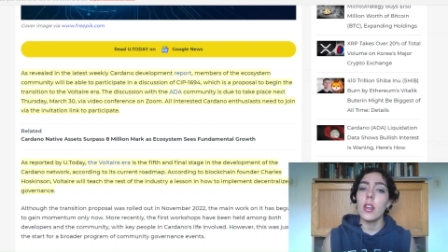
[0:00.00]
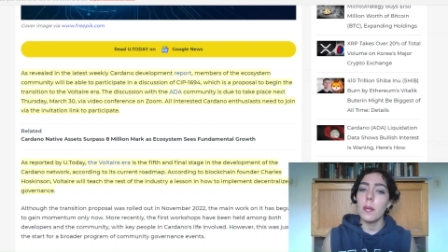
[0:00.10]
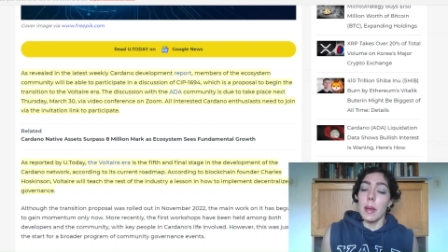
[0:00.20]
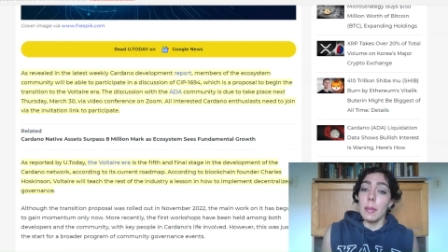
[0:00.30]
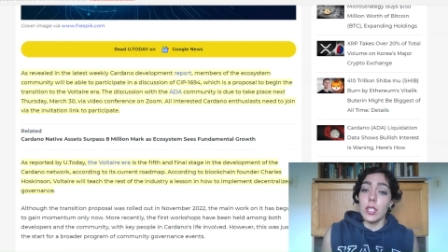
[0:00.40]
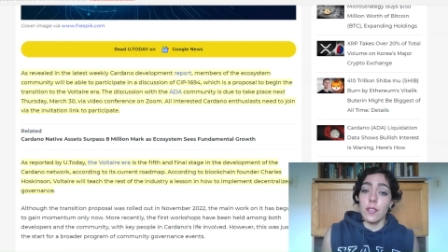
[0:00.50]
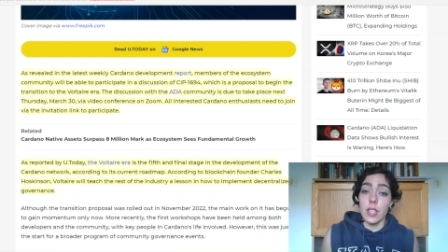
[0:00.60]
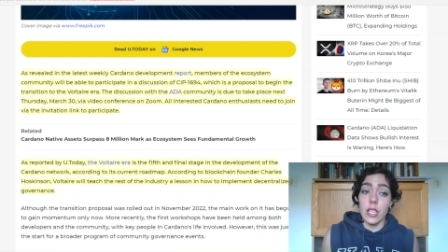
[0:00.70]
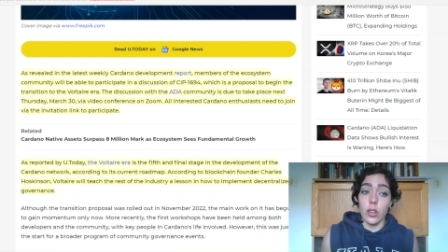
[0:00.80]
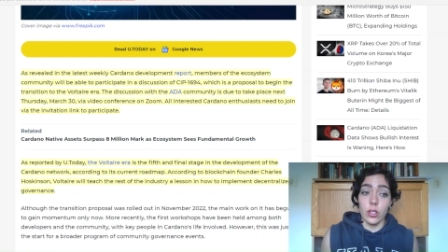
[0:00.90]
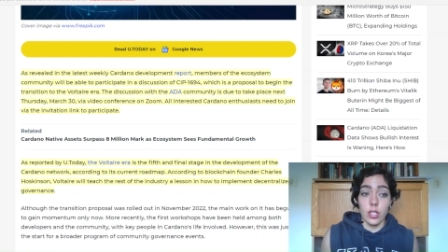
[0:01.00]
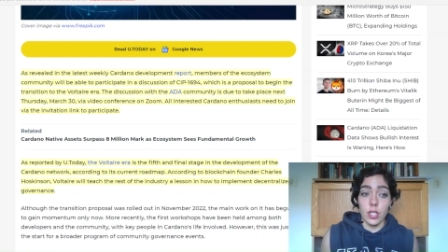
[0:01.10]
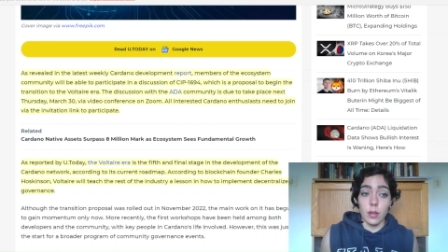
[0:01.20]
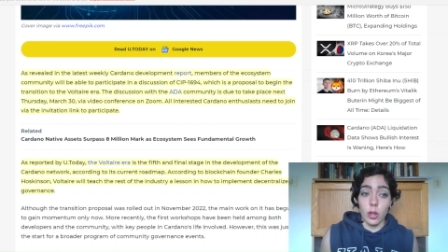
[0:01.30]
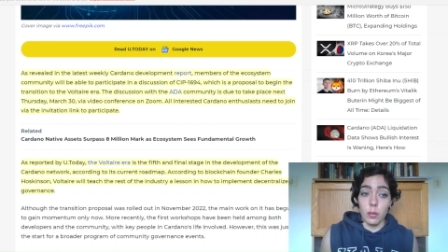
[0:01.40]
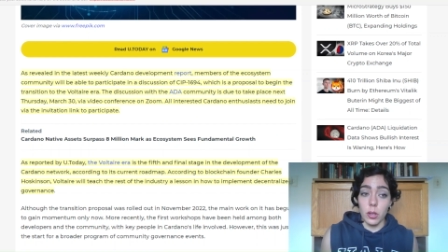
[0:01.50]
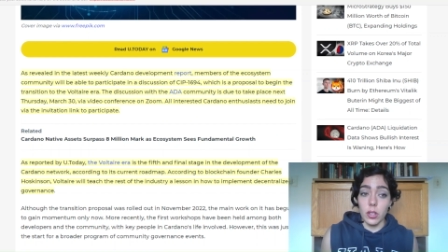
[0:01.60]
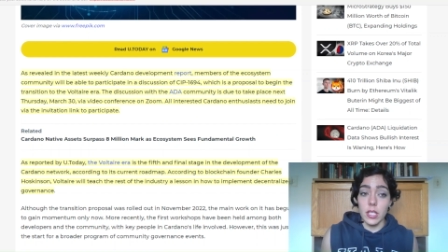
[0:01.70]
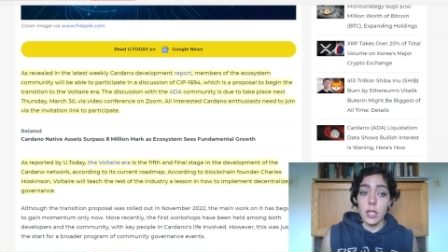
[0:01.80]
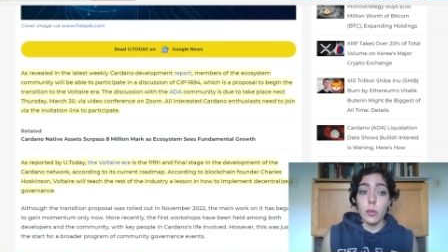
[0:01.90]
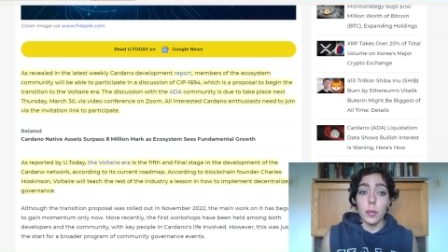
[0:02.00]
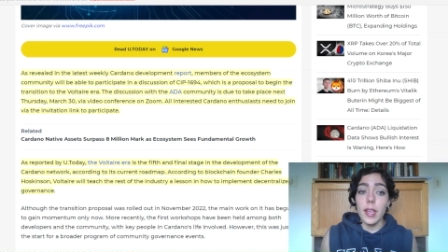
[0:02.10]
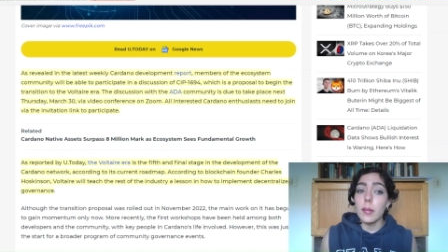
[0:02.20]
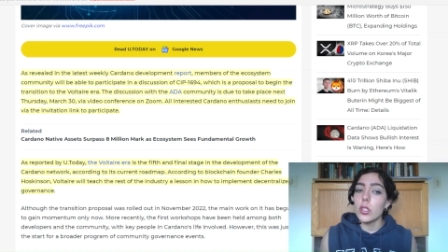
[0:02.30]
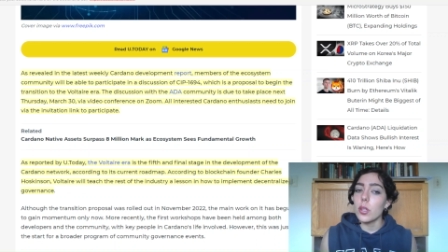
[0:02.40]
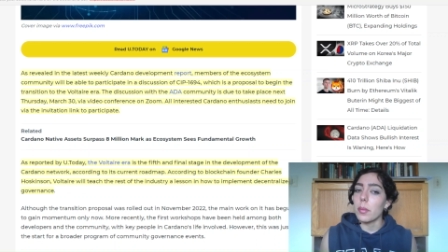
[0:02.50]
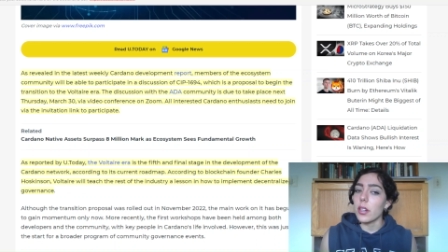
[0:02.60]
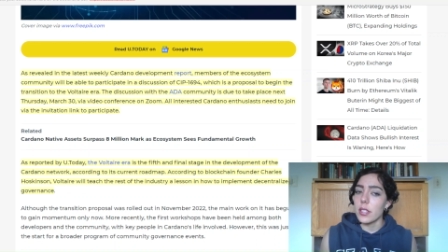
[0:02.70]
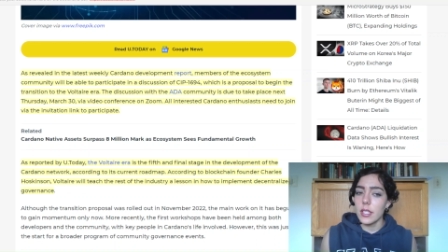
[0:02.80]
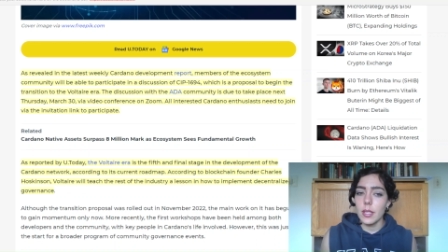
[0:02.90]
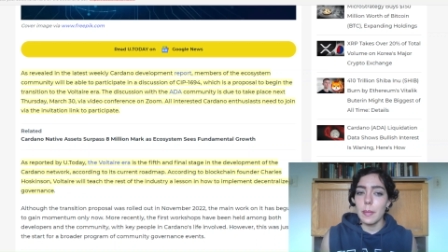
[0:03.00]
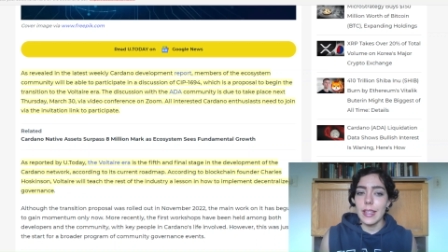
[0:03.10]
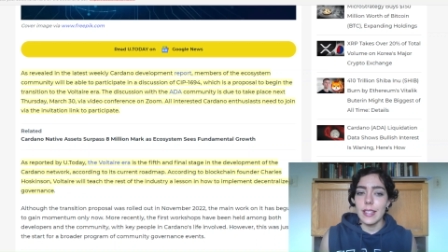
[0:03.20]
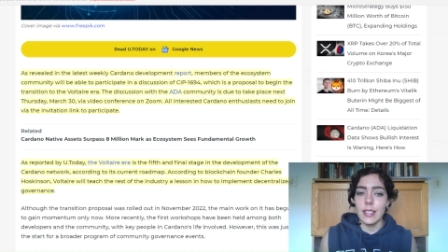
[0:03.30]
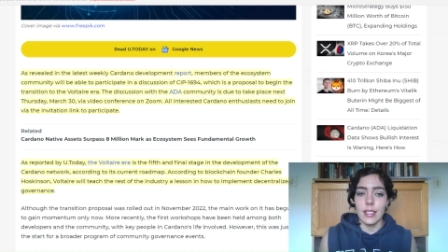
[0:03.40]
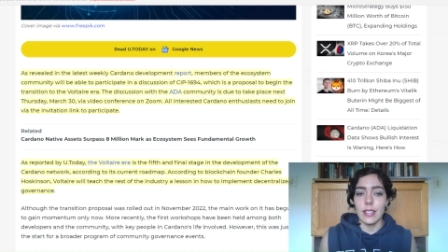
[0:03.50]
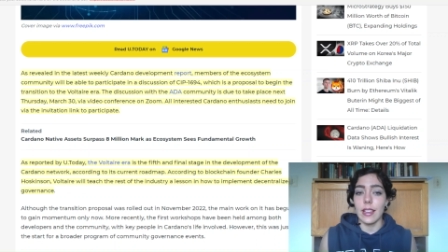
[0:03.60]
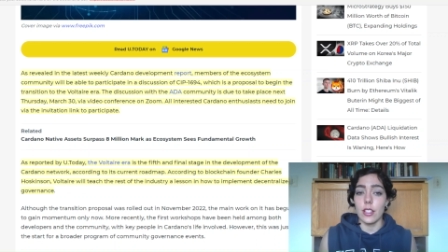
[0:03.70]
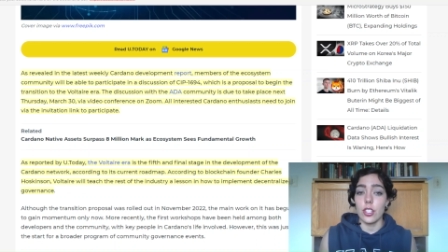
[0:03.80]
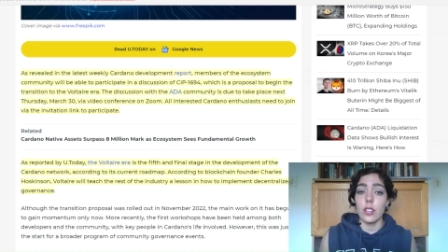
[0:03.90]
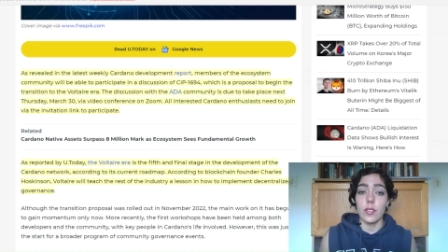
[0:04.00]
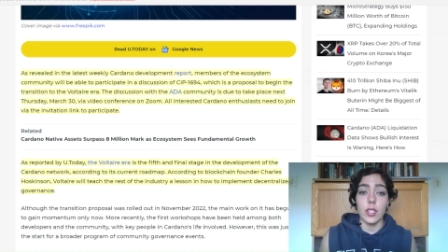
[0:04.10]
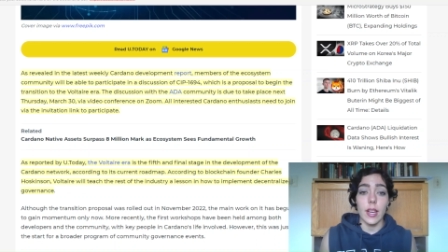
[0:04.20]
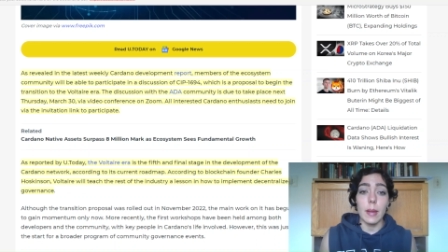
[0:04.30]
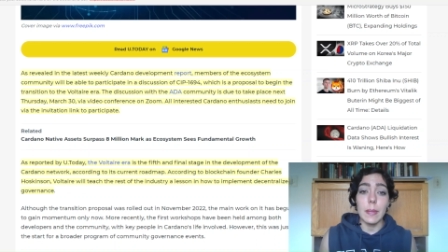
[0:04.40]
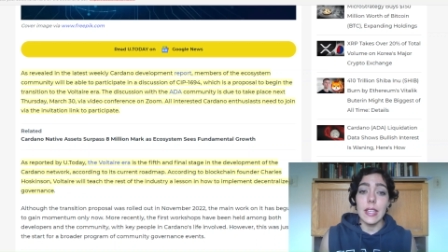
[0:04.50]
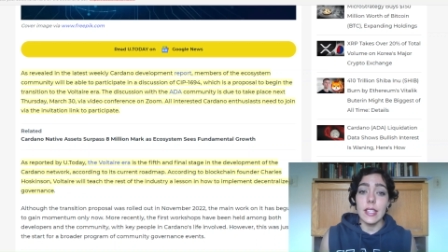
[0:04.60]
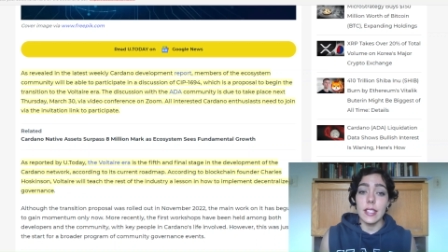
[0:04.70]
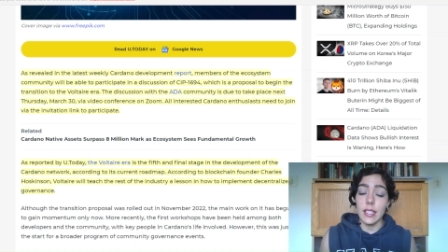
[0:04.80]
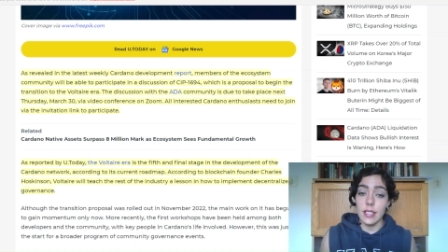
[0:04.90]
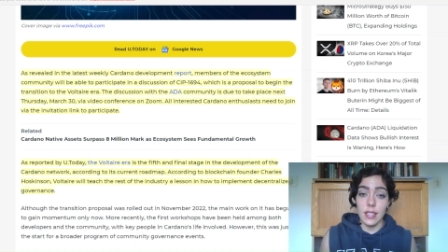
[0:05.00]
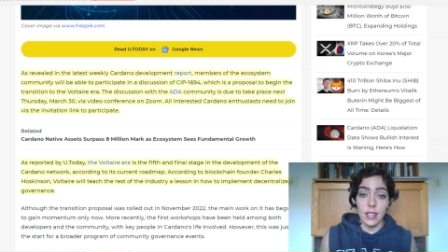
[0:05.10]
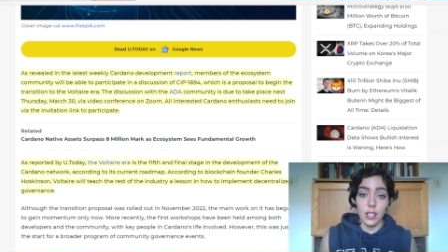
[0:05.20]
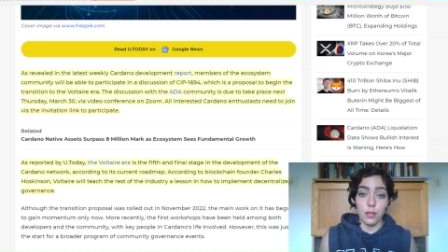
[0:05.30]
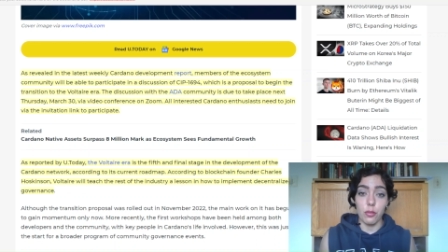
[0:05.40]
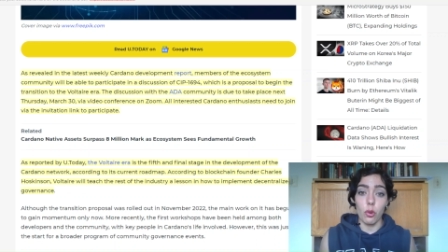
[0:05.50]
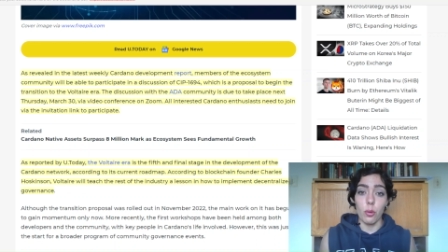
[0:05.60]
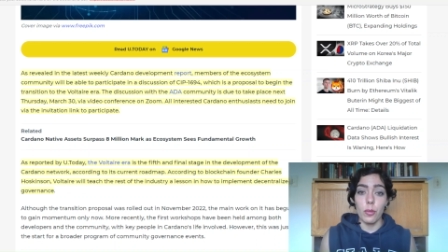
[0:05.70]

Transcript: members of the ecosystem community will be able to participate in a discussion of C I P sixteen ninety-four,